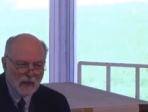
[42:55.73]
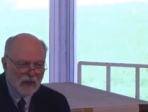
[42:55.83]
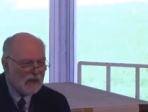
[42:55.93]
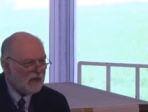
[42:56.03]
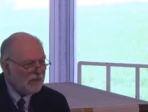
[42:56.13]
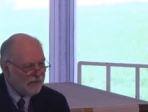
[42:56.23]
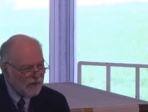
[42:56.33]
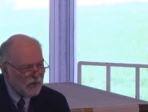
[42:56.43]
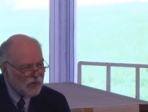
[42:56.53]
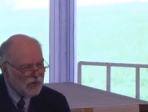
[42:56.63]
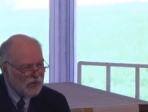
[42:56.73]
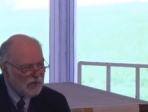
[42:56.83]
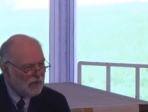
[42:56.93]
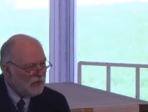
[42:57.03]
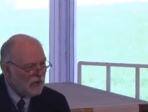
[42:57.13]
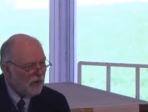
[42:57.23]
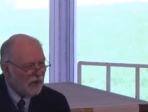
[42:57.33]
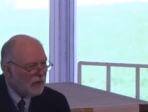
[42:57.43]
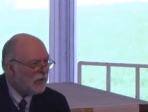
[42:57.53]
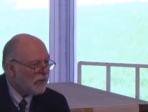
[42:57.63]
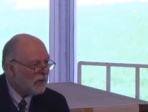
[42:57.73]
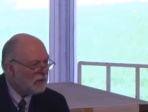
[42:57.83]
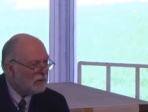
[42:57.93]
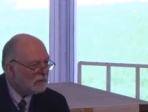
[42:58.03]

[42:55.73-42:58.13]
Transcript: a conversion to earth,